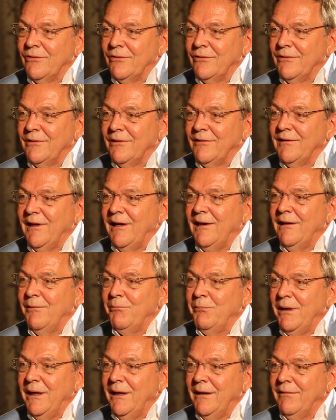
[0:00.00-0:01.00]
on
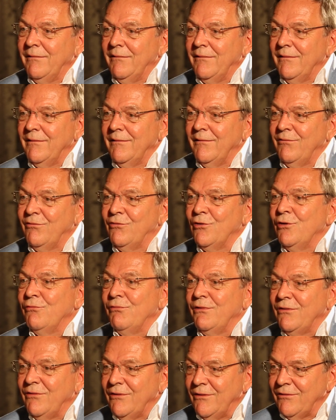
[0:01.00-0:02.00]
tailor-made
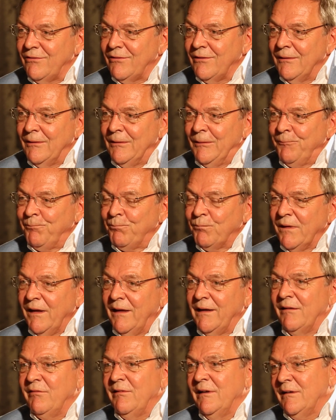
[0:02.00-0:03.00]
services.
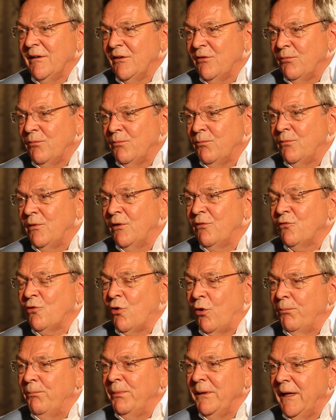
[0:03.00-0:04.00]
And I think this
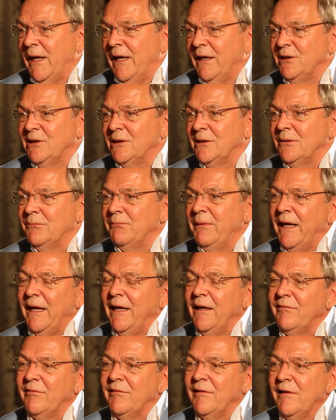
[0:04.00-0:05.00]
combination
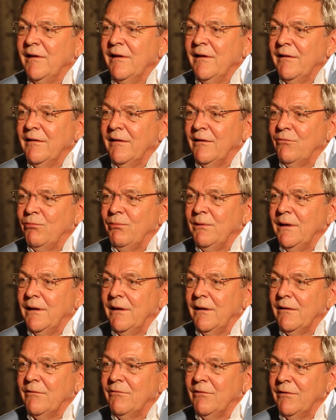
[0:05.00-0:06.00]
makes that we
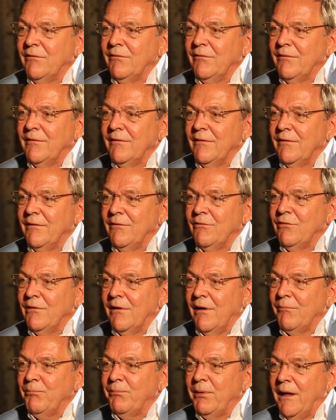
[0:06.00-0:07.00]
are just
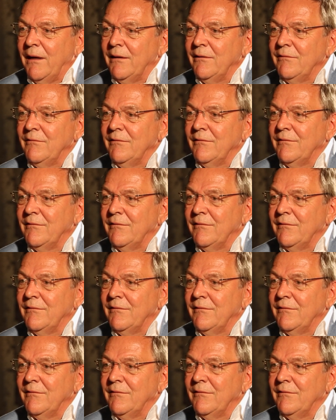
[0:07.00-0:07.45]
Çırağan Palace